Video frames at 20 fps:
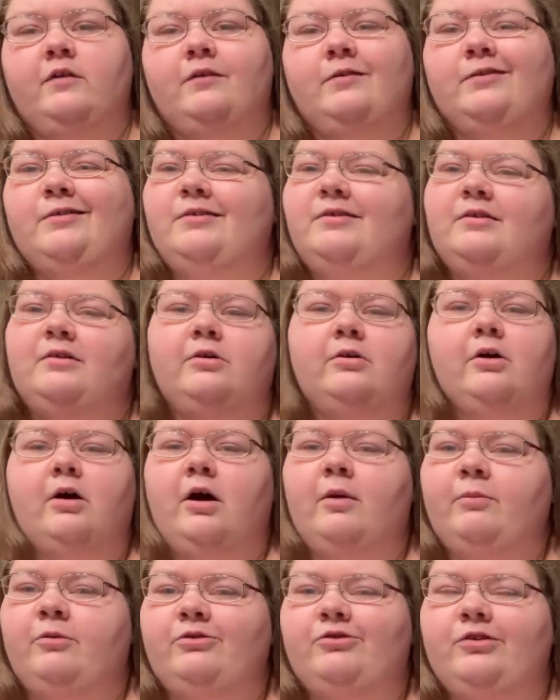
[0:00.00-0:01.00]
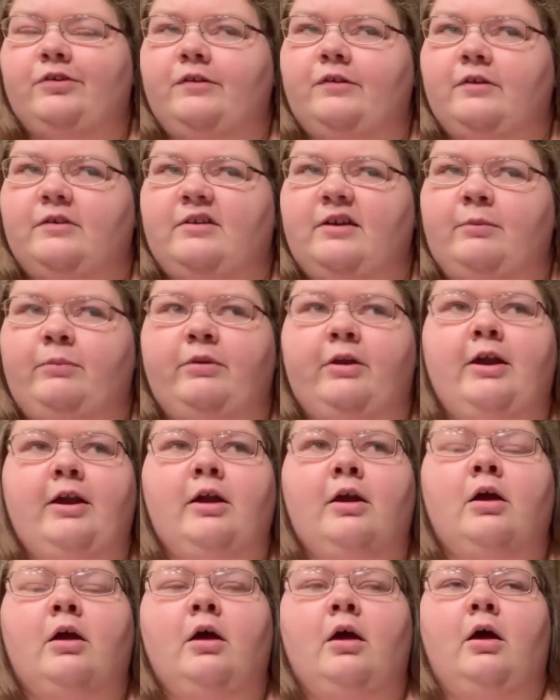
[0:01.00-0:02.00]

So it still accomplishes the same thing.